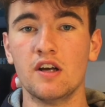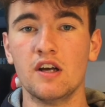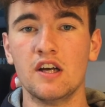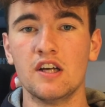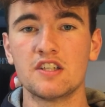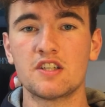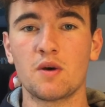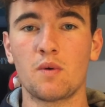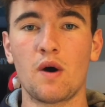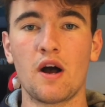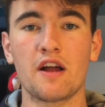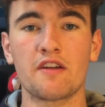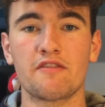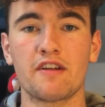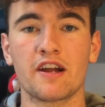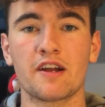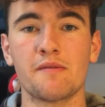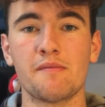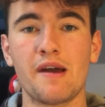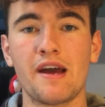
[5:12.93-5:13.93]
So what I'd
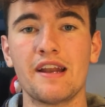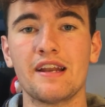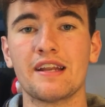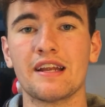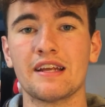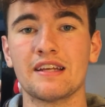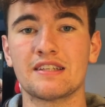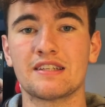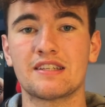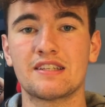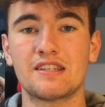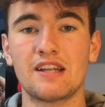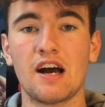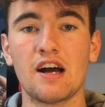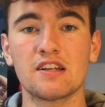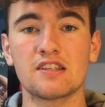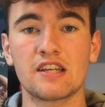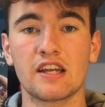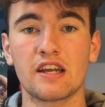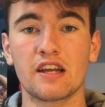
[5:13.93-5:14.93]
recommend is
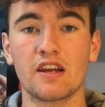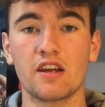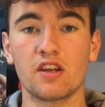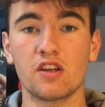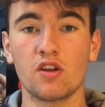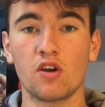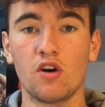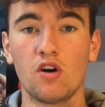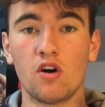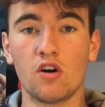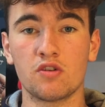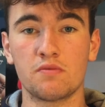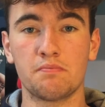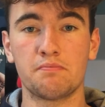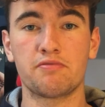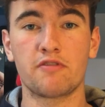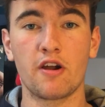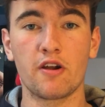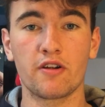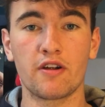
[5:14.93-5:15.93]
starting your
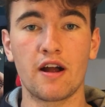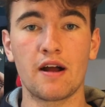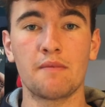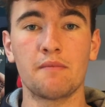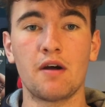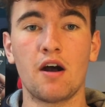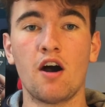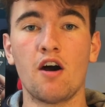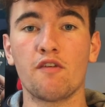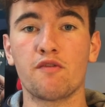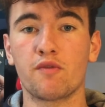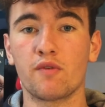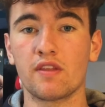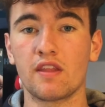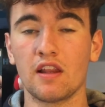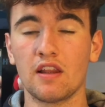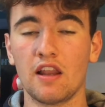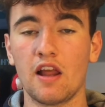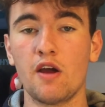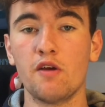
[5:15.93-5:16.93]
program off with a
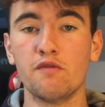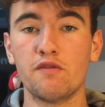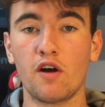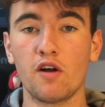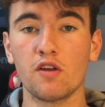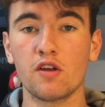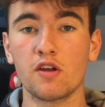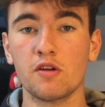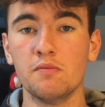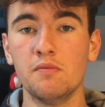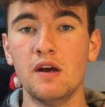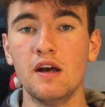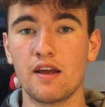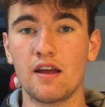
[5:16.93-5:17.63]
low volume,